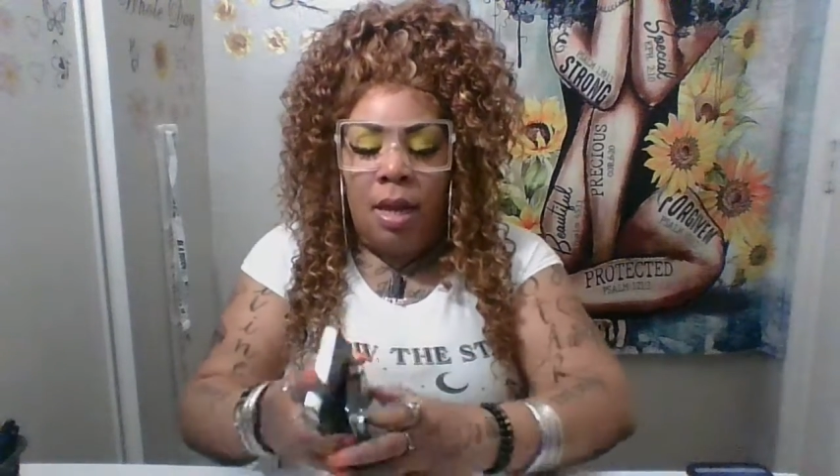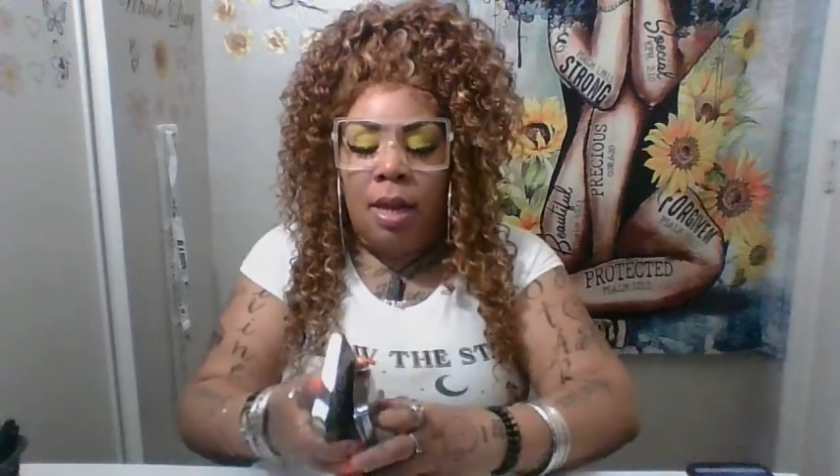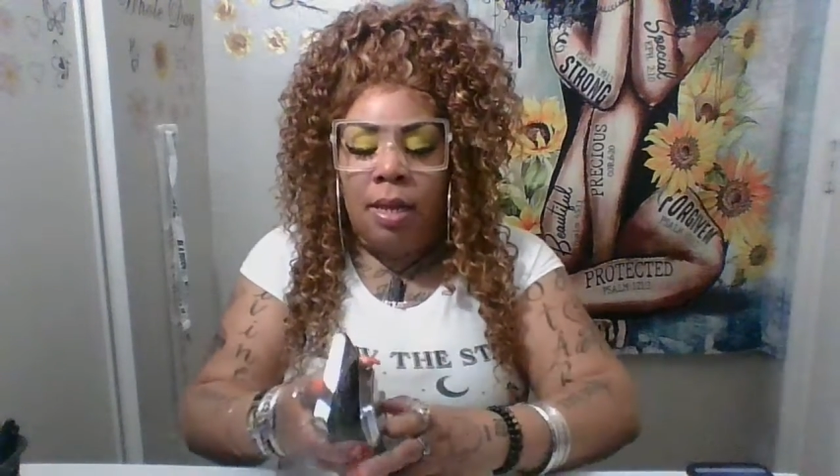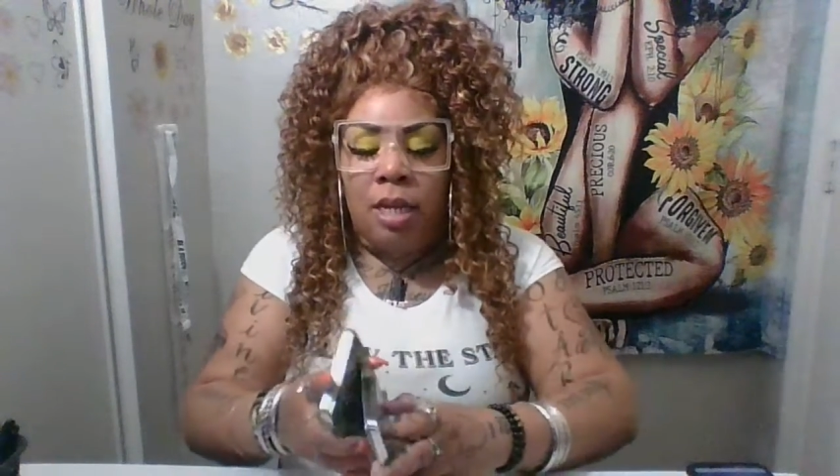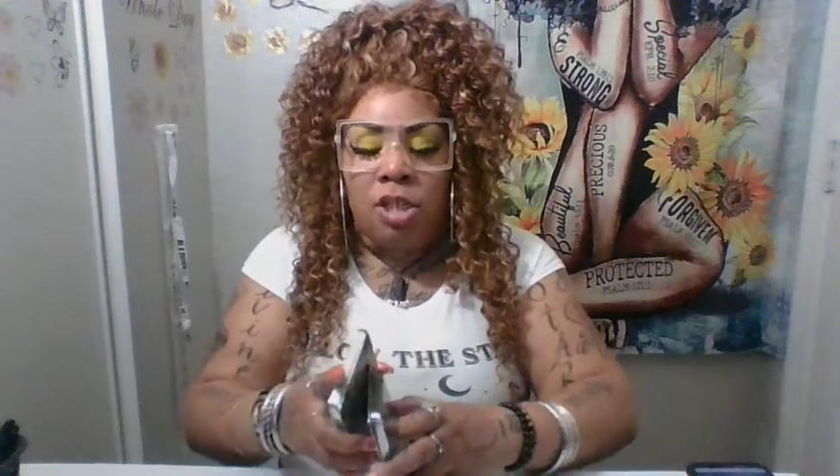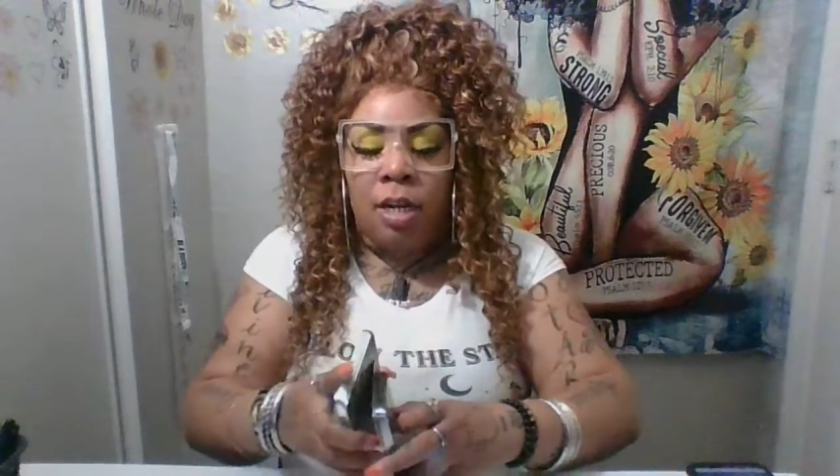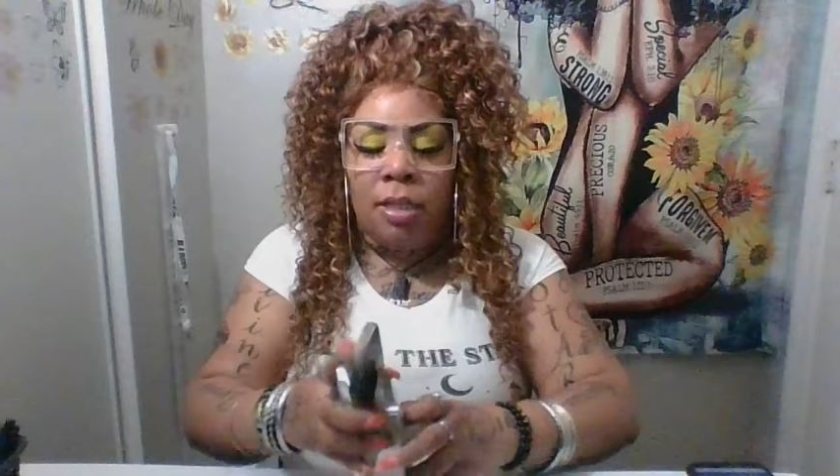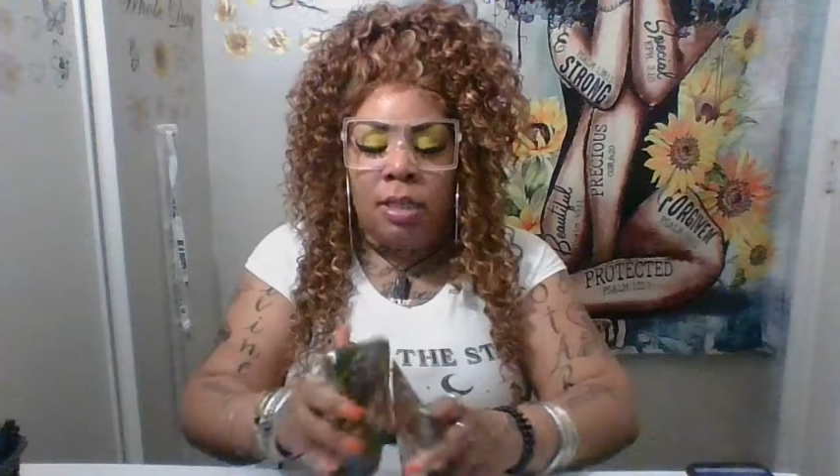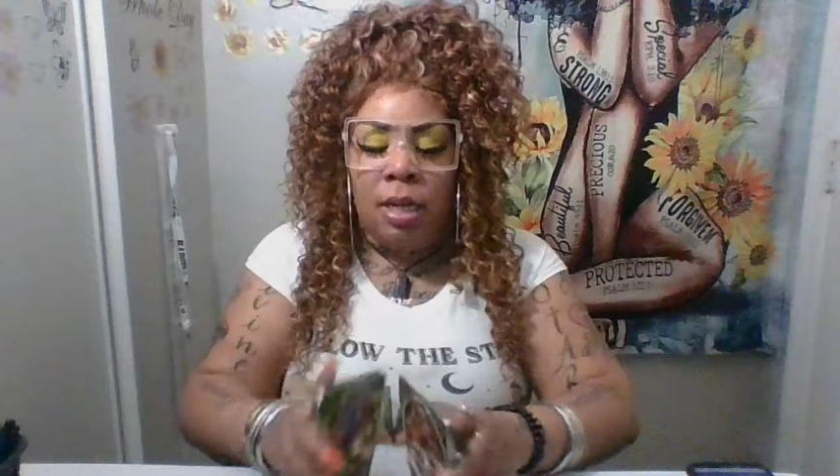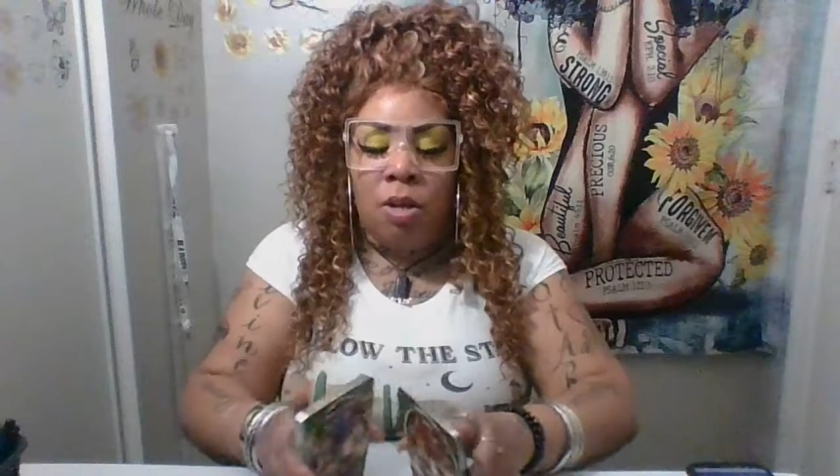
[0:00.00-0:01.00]
and they try
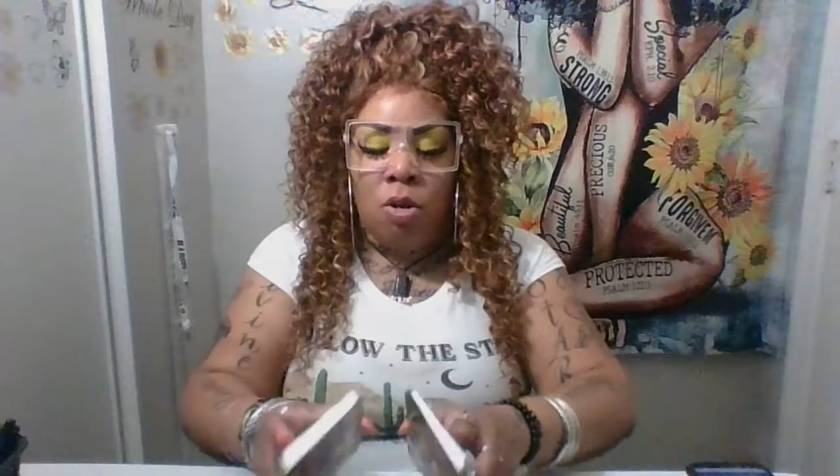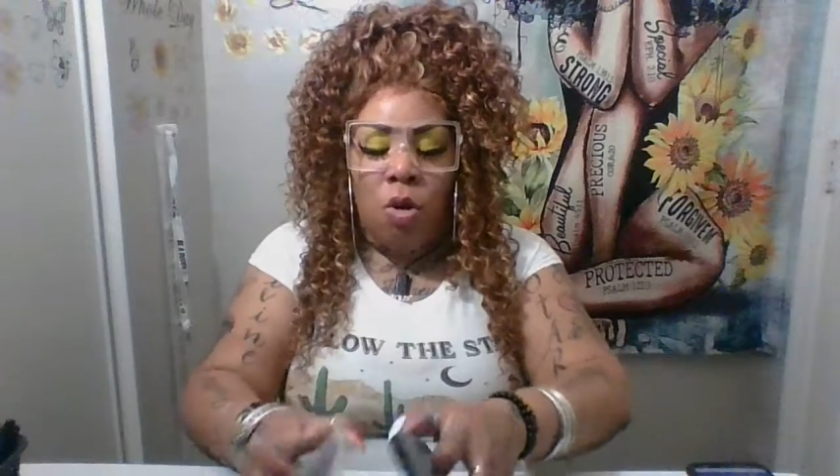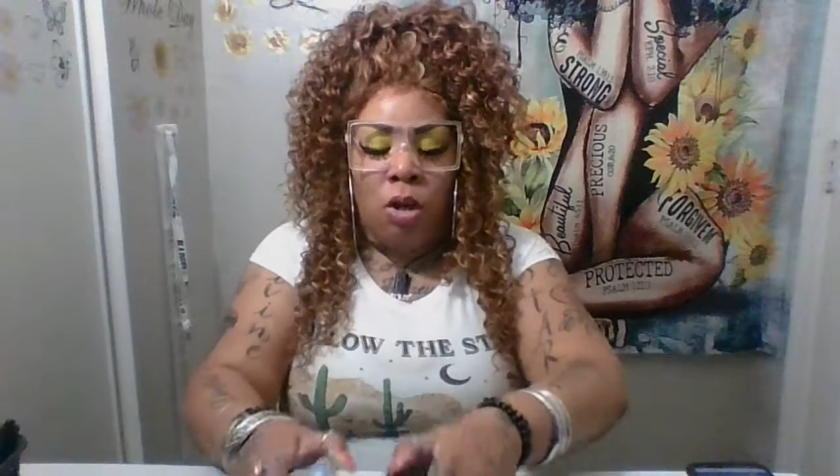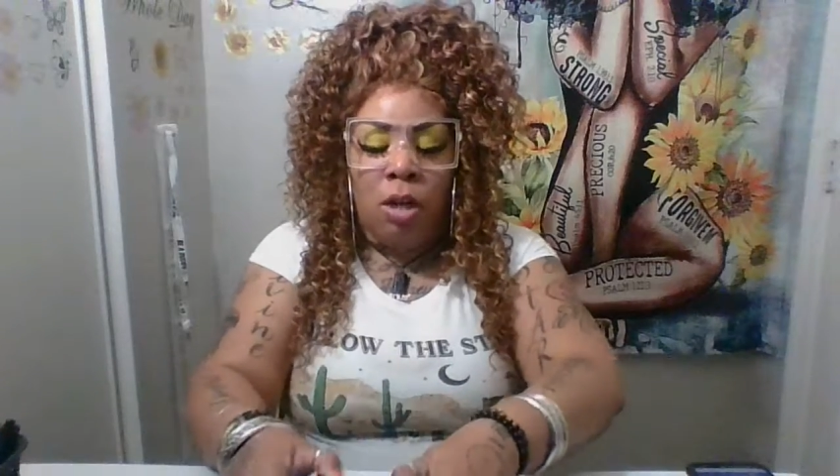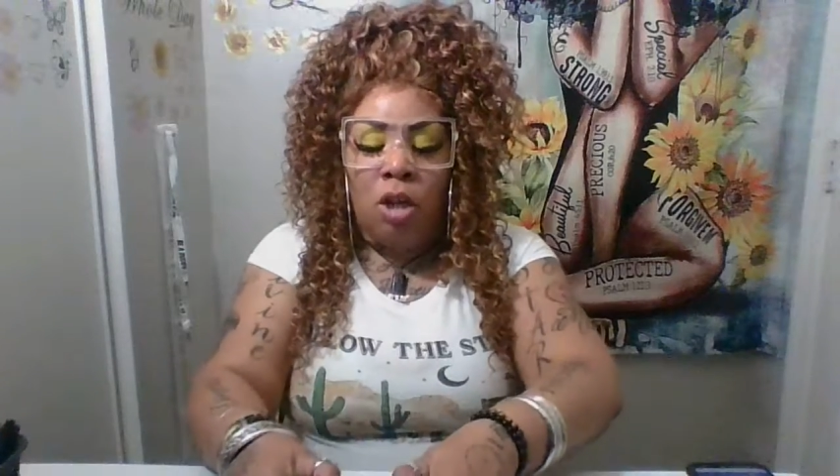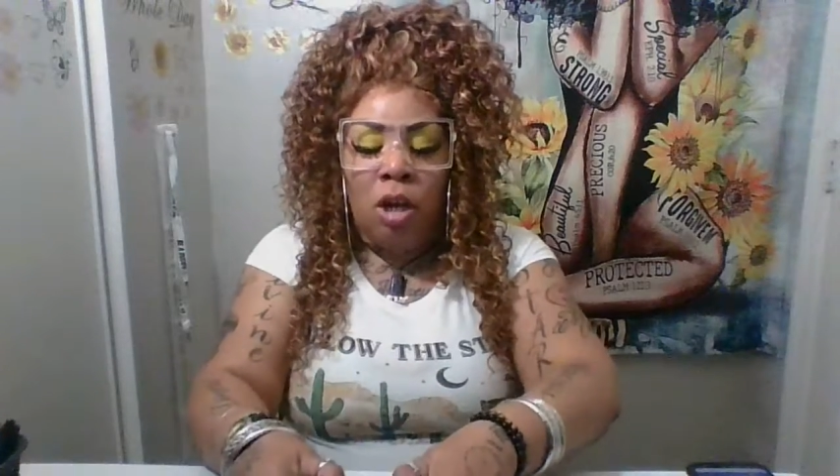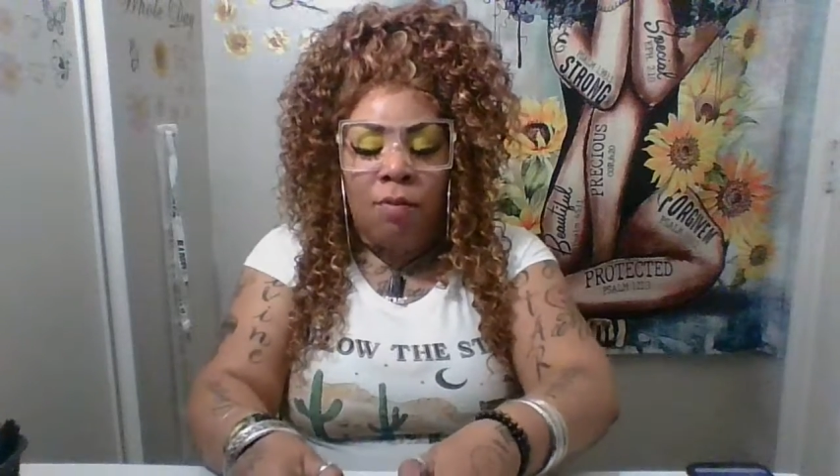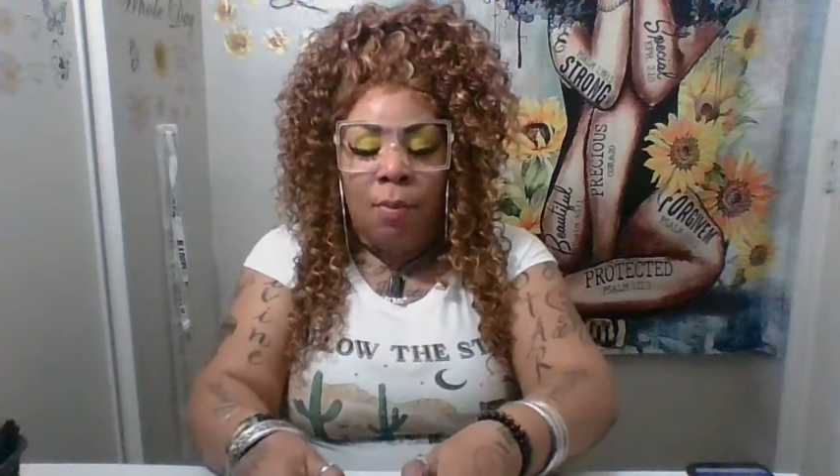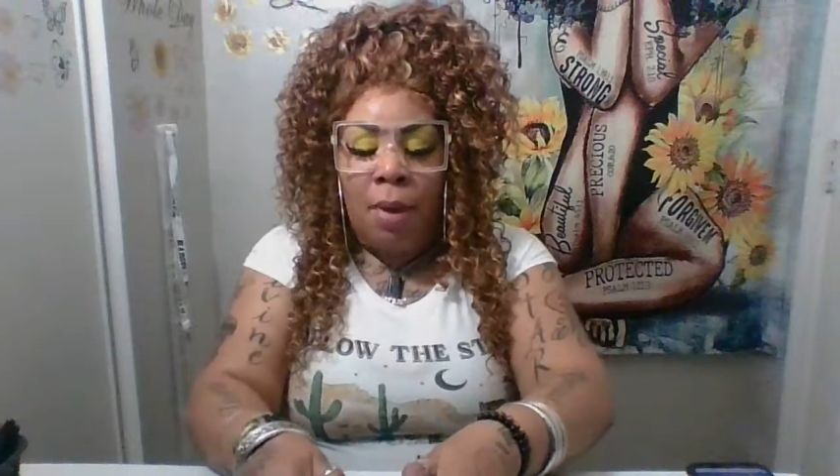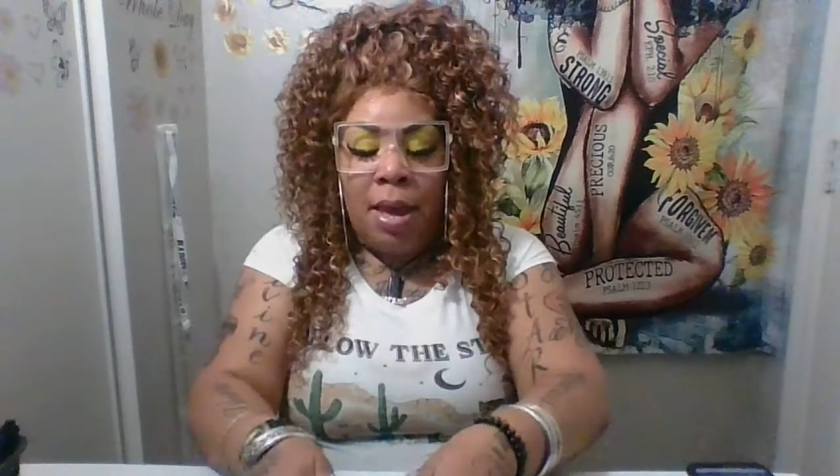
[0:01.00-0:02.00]
to tell you or don't
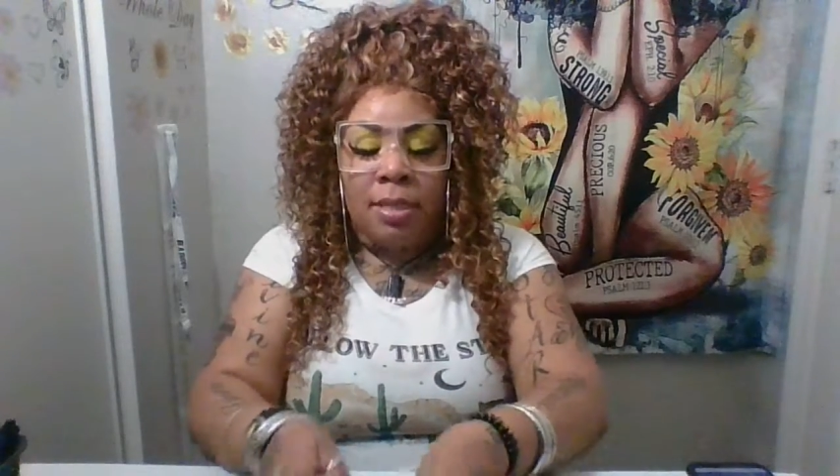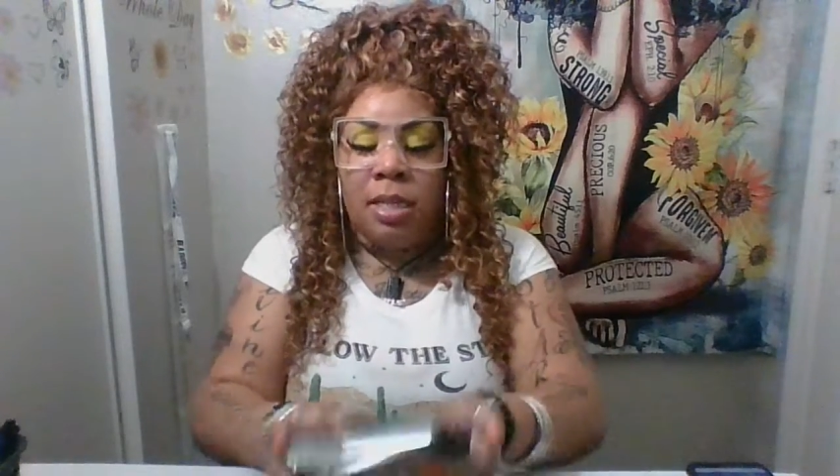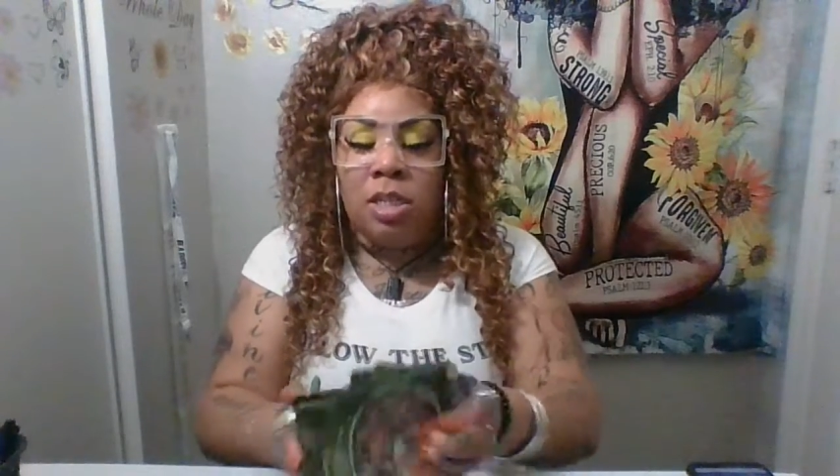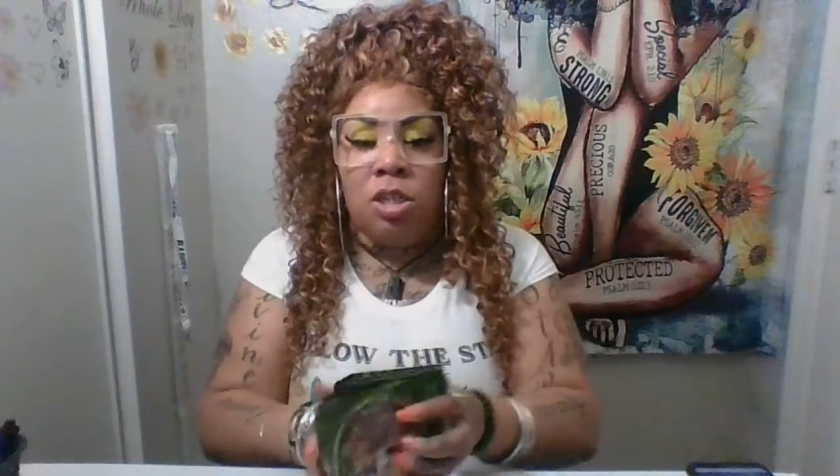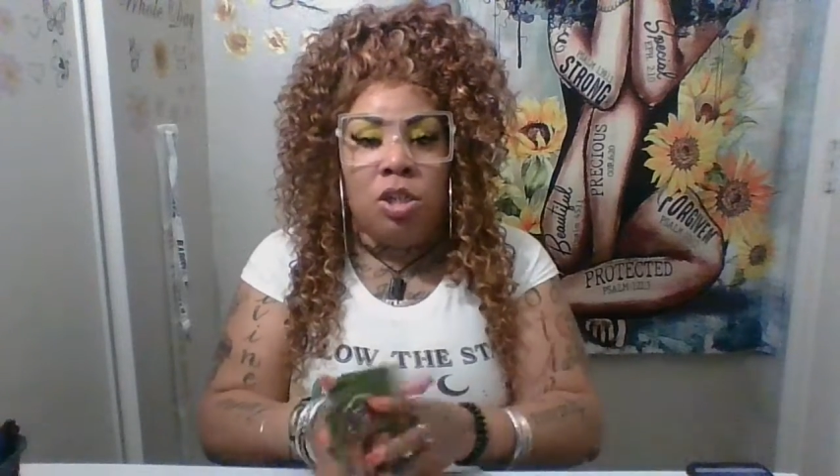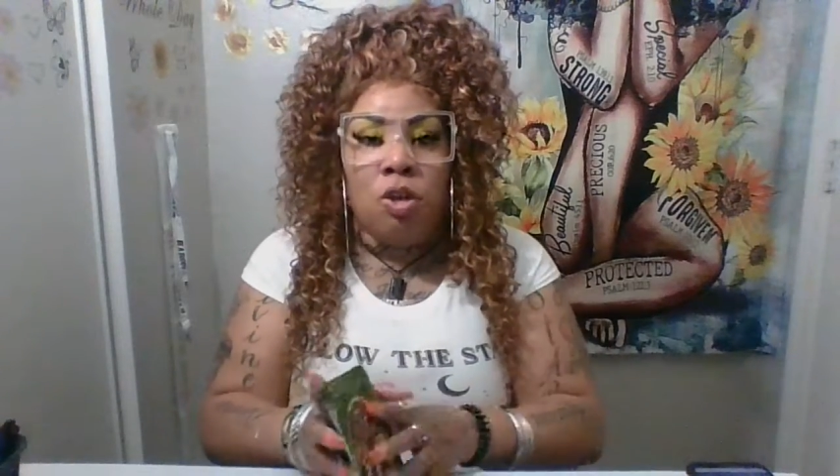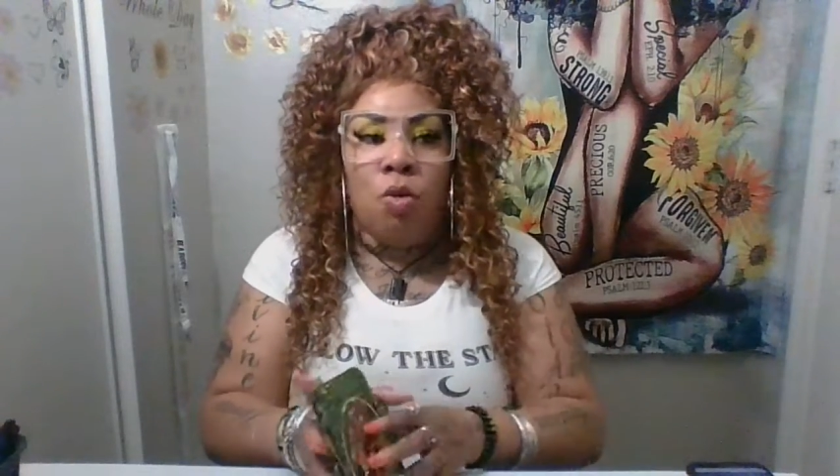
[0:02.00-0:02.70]
even pay attention to you.